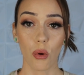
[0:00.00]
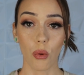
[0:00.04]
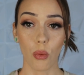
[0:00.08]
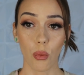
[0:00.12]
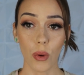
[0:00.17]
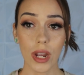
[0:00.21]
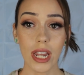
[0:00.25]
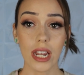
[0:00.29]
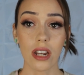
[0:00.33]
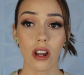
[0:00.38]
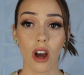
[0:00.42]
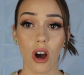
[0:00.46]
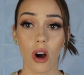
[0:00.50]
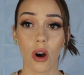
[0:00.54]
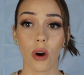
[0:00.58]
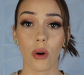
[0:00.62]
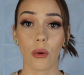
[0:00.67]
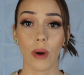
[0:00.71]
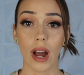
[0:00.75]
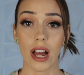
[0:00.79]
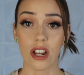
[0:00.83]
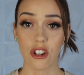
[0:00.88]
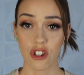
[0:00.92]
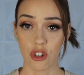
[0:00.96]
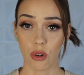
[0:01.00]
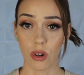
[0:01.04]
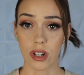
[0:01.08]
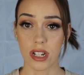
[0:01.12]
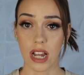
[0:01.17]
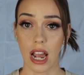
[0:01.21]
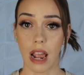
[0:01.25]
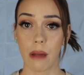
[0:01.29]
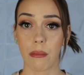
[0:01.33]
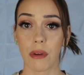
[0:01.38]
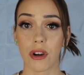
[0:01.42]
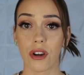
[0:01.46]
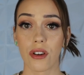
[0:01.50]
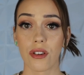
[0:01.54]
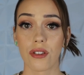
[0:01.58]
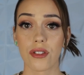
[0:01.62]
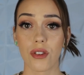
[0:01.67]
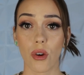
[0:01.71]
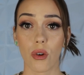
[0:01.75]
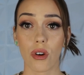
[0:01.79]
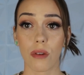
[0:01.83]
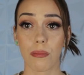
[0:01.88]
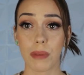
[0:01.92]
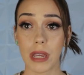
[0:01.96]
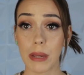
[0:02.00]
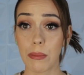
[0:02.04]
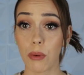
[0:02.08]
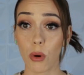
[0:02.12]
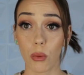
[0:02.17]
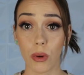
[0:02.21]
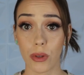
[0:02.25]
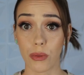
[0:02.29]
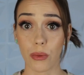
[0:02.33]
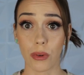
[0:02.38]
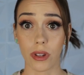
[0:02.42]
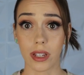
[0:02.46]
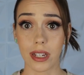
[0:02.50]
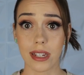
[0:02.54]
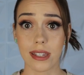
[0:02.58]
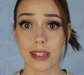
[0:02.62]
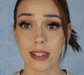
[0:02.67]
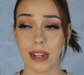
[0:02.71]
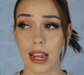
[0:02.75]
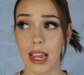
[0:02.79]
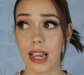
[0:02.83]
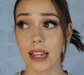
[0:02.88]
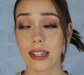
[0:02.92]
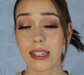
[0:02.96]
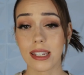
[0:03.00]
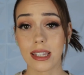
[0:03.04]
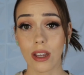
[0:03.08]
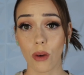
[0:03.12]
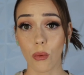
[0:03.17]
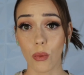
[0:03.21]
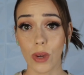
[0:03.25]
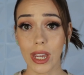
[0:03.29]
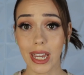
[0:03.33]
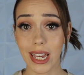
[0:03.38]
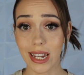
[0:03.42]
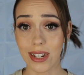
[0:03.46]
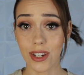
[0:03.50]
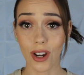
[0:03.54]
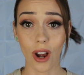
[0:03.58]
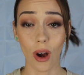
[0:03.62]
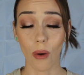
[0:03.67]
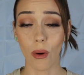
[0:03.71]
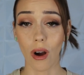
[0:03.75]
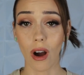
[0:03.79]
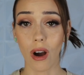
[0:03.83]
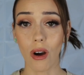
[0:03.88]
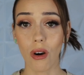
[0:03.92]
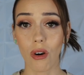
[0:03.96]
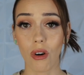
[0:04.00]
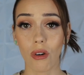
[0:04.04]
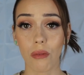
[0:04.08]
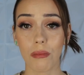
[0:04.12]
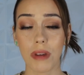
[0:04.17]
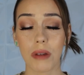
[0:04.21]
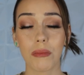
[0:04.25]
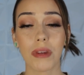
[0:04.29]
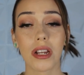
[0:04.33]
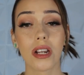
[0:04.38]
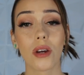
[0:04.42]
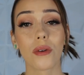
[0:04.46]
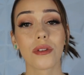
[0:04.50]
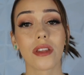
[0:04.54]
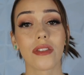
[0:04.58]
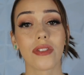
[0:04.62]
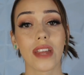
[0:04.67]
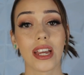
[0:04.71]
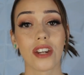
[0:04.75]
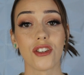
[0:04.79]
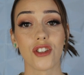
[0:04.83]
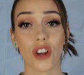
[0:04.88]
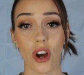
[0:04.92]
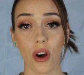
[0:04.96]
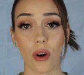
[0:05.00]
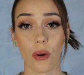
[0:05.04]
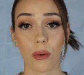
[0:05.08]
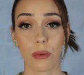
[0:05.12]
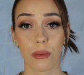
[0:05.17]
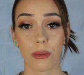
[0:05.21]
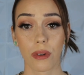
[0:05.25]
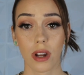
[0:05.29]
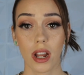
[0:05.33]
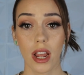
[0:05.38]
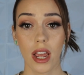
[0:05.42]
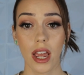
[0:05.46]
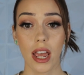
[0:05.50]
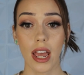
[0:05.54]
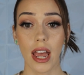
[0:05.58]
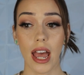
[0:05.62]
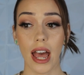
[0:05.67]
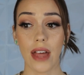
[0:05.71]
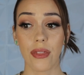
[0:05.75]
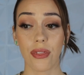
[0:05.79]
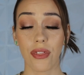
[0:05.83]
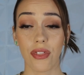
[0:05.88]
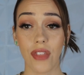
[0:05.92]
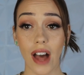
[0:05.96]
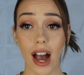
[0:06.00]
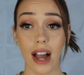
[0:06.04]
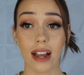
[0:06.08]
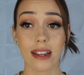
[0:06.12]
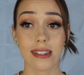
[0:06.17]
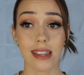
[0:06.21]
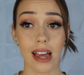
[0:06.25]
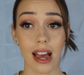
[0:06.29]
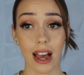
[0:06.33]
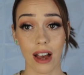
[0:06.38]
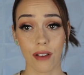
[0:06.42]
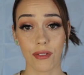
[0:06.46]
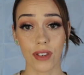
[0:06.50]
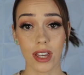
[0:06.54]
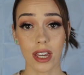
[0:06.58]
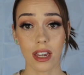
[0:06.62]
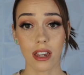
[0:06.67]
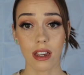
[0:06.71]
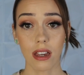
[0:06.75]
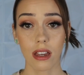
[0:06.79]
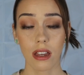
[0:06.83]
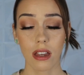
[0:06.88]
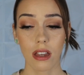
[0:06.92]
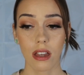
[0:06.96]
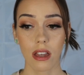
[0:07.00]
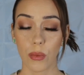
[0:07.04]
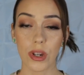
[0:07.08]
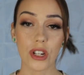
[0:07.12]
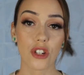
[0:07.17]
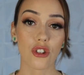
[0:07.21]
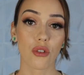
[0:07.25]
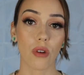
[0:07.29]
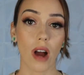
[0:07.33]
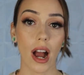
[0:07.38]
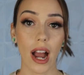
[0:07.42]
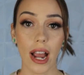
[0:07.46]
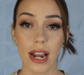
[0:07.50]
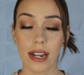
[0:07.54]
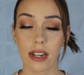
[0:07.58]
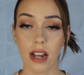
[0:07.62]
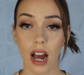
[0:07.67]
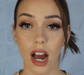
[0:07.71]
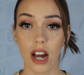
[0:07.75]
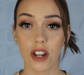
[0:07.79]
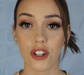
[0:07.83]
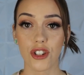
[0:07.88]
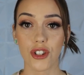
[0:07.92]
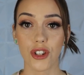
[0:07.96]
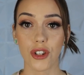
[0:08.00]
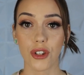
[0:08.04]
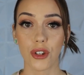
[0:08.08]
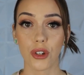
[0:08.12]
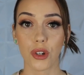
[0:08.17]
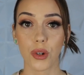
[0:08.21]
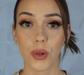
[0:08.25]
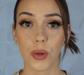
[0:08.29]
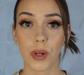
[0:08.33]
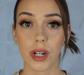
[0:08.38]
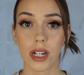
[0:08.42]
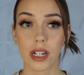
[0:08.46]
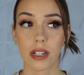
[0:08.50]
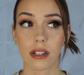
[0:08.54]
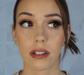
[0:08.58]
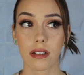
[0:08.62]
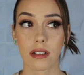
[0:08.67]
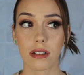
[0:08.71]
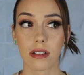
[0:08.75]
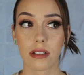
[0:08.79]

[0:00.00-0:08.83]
we know as short timers or people with release dates that we get to go home and we know that they don't. And that is heavy. We try not to